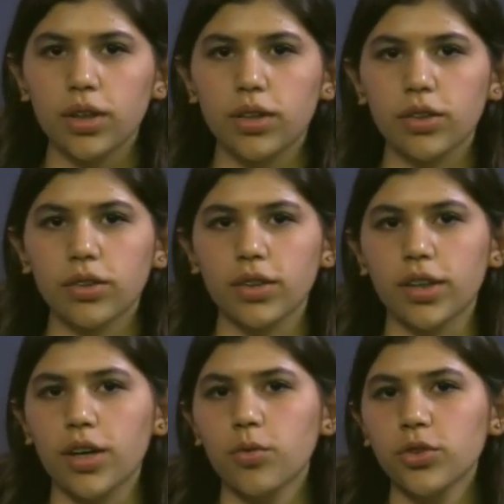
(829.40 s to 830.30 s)
Okay,
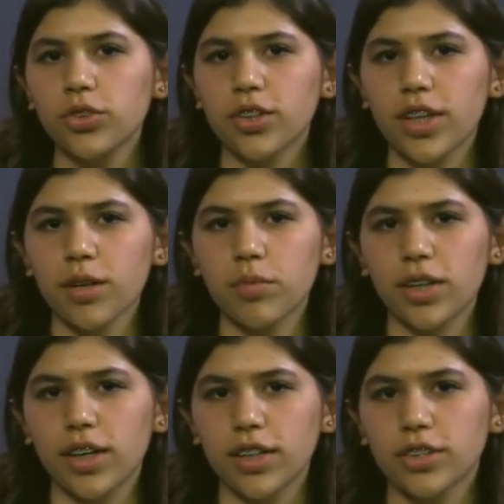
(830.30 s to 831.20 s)
I want to thank my
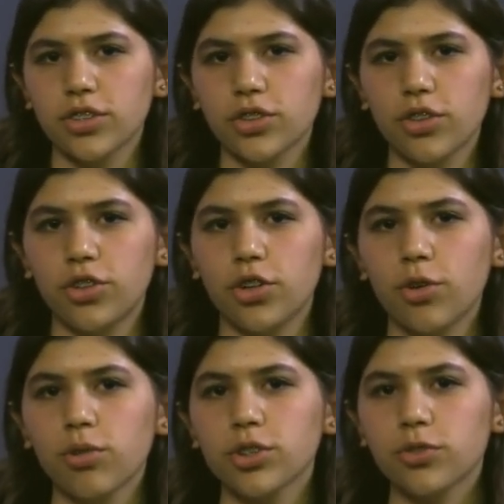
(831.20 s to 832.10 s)
guest Sean
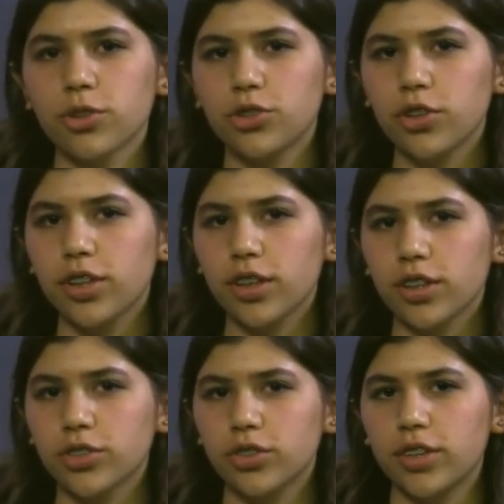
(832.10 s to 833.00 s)
Knowles for joining
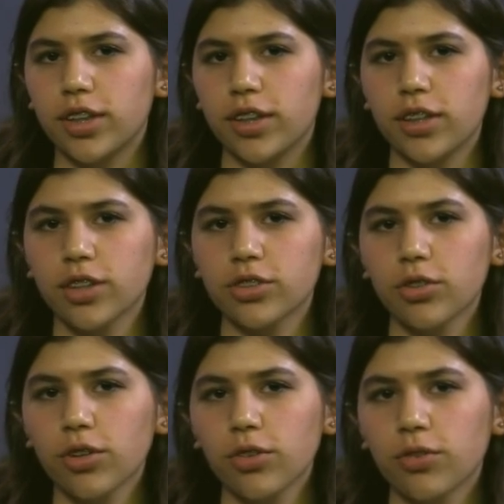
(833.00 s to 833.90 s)
us today. That's
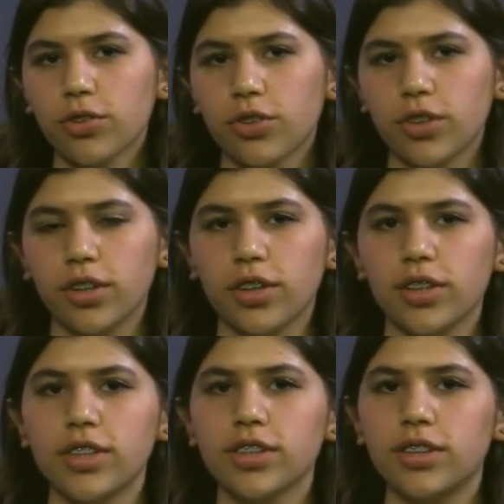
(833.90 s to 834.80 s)
all for uh,
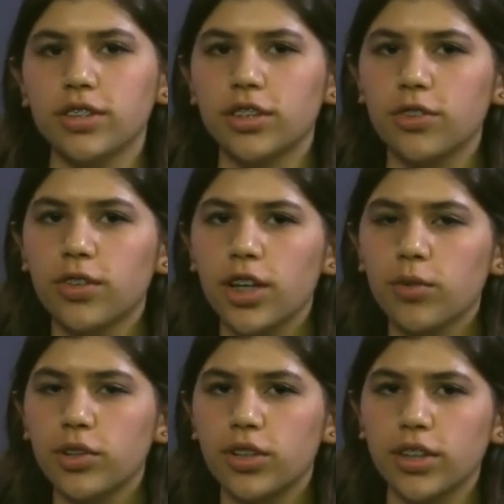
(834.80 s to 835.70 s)
this edition of
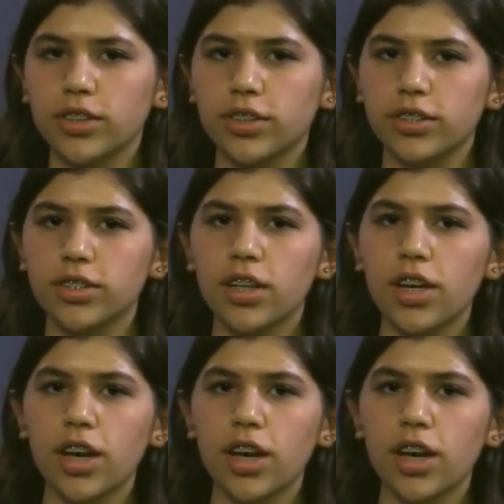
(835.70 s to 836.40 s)
Calloway Connections.